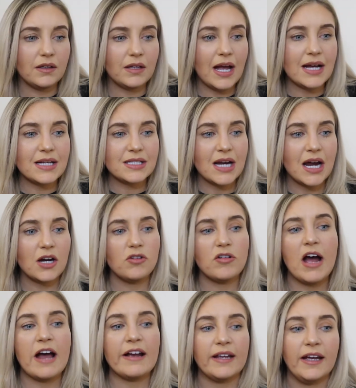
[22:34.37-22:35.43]
I start
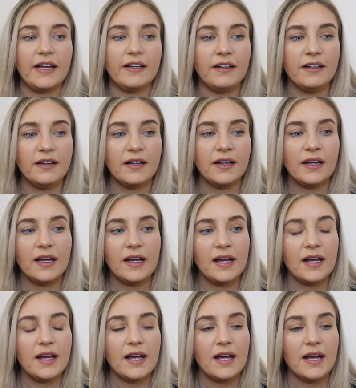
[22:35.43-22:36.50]
crying,
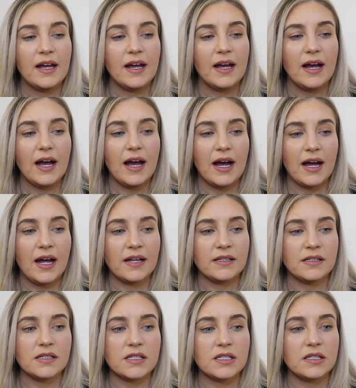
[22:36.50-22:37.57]

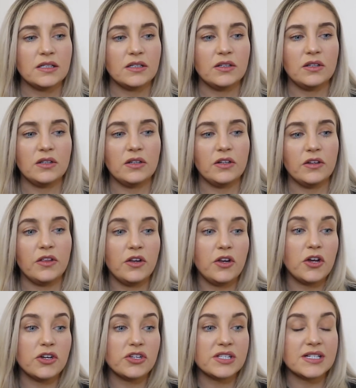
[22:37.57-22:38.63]
and the
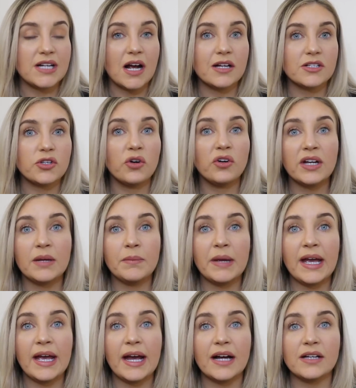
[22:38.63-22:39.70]
nurse starts hugging me,
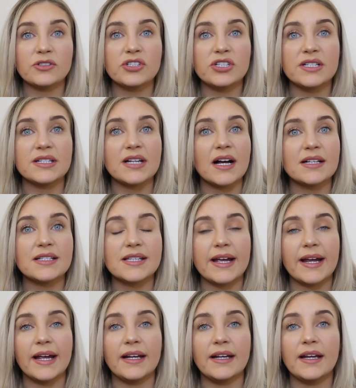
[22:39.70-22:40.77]
and she starts
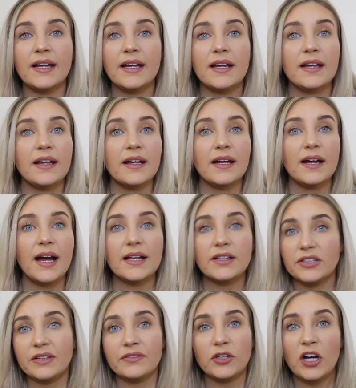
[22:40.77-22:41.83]
saying,
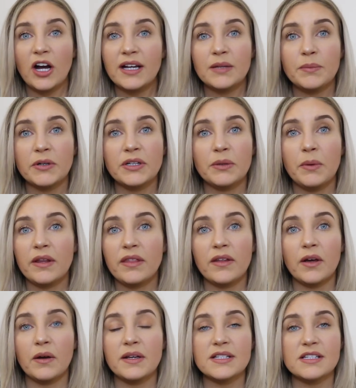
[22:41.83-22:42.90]
Helen, have you got anybody with
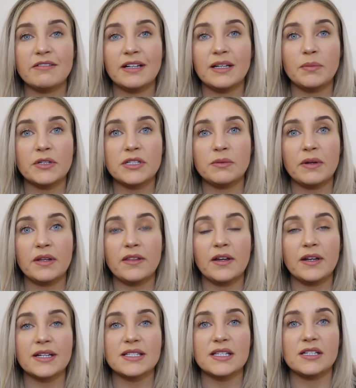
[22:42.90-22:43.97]
you? Is there anybody with you?
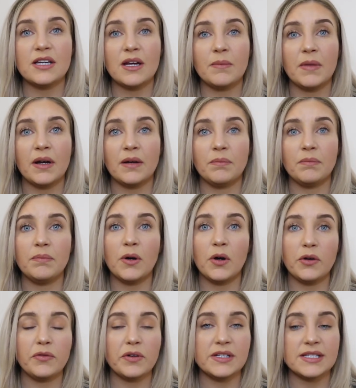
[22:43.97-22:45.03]
And I said, yeah, my
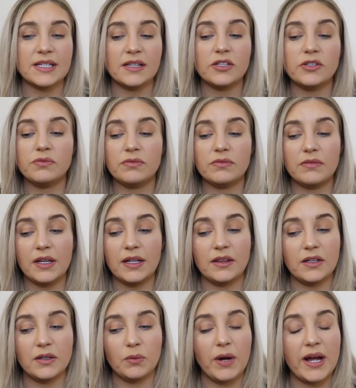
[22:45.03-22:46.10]
boyfriend's in
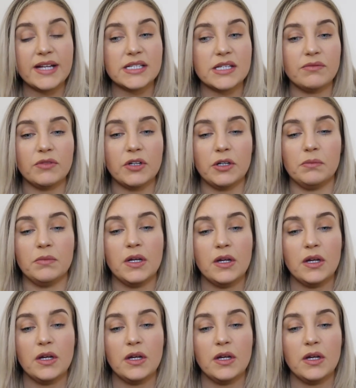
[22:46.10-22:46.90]
the waiting room.